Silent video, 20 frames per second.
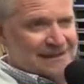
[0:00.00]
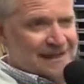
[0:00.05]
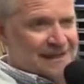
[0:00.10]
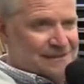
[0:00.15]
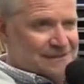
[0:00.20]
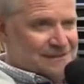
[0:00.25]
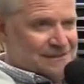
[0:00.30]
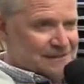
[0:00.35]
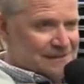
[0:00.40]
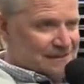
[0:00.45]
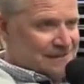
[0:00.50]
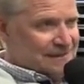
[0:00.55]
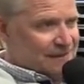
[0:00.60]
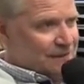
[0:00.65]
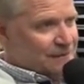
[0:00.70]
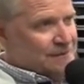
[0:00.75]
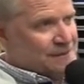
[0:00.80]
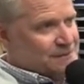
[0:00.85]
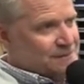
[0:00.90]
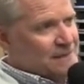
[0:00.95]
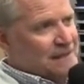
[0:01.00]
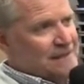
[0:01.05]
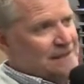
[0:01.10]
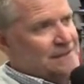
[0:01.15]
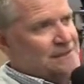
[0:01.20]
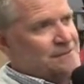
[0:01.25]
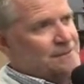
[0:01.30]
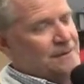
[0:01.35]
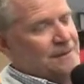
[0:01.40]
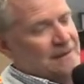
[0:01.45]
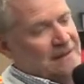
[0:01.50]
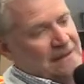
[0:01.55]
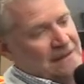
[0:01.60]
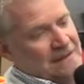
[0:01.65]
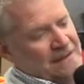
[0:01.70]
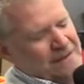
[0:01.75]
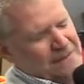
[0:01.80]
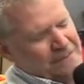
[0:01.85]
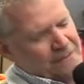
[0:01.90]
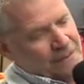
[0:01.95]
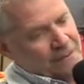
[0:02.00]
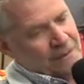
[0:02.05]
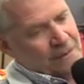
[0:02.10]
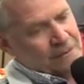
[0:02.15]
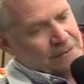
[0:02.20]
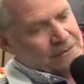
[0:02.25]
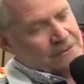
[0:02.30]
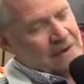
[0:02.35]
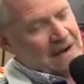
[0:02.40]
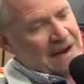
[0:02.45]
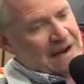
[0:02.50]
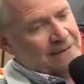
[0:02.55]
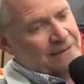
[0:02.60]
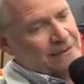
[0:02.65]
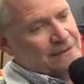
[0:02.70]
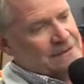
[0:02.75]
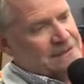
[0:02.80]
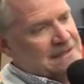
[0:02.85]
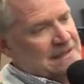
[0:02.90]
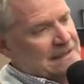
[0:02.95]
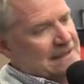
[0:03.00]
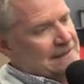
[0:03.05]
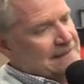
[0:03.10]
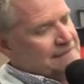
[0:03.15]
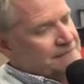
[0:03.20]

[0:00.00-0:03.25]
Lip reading: That's their respect is what, and for those drivers,